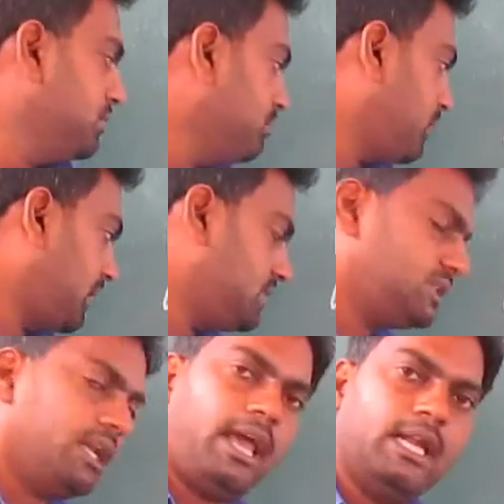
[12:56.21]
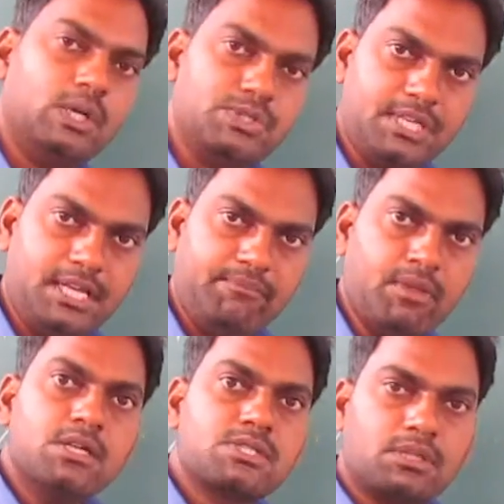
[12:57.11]
potential energy.
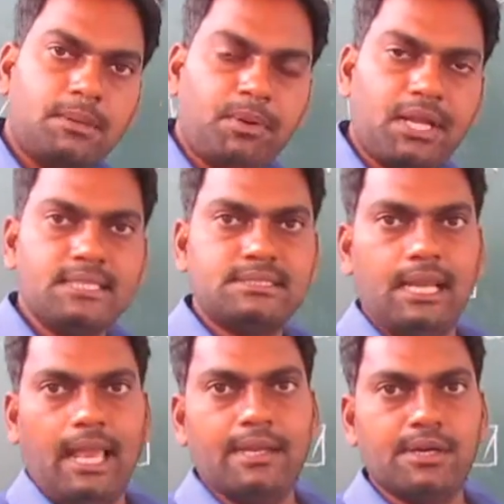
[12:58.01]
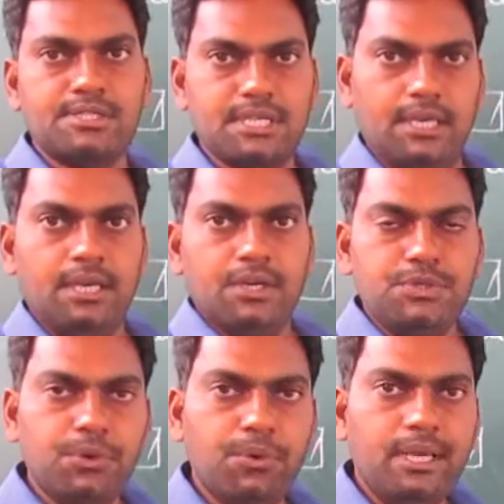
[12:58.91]
So the potential energy
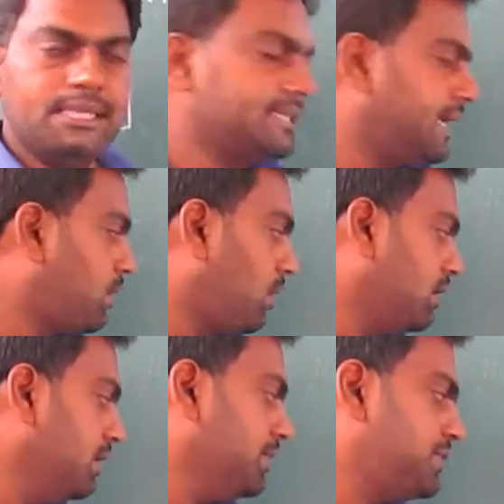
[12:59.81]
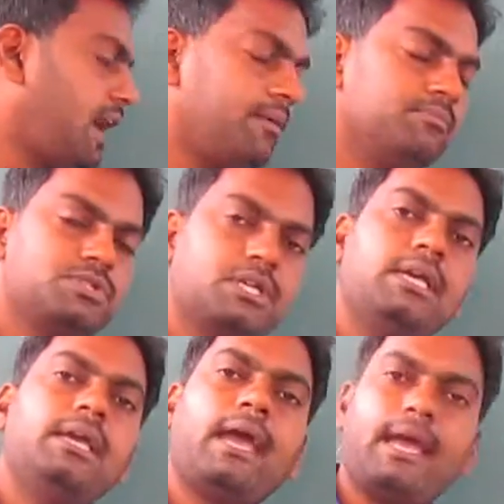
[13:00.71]
U is equal
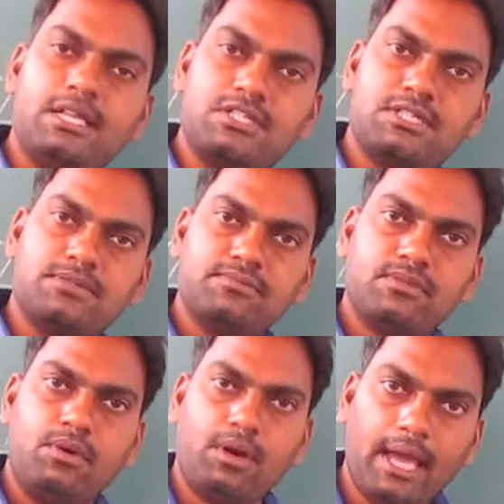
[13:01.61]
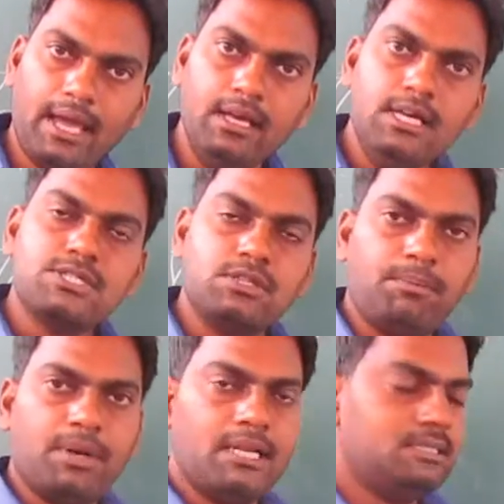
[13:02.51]
mgh. Okay, so the
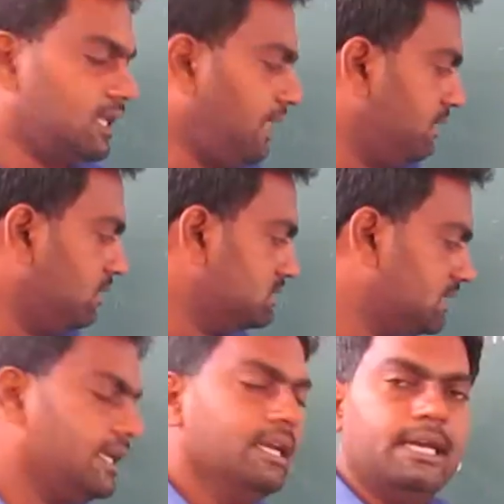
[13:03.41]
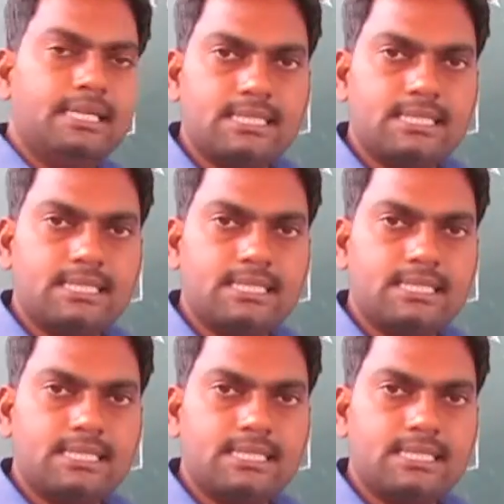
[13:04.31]
potential energy is